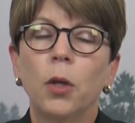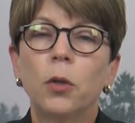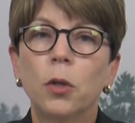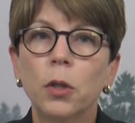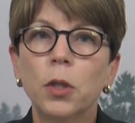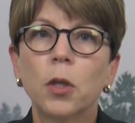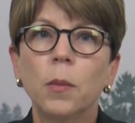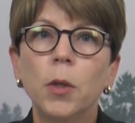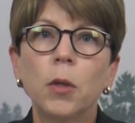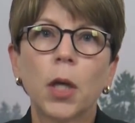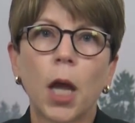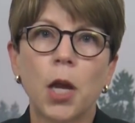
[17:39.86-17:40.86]
Good
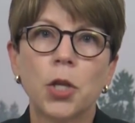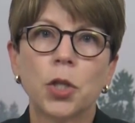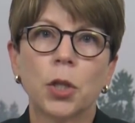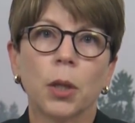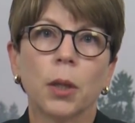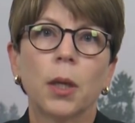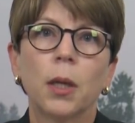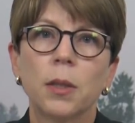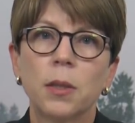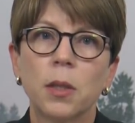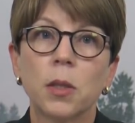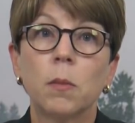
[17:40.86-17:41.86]
communication can
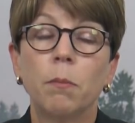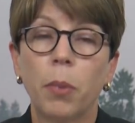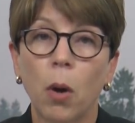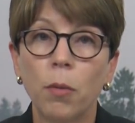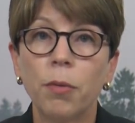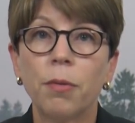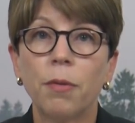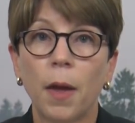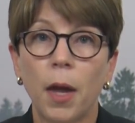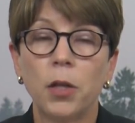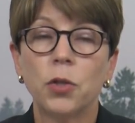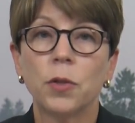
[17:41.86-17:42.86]
assist both the
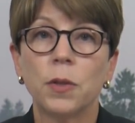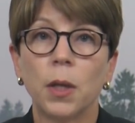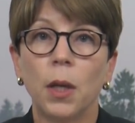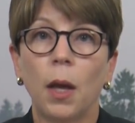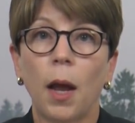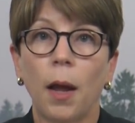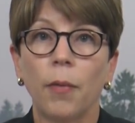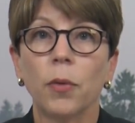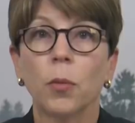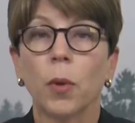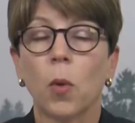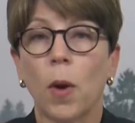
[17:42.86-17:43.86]
agency and
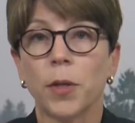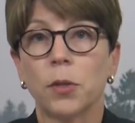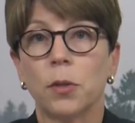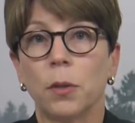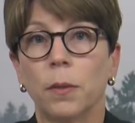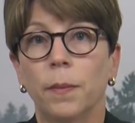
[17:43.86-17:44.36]
the requester.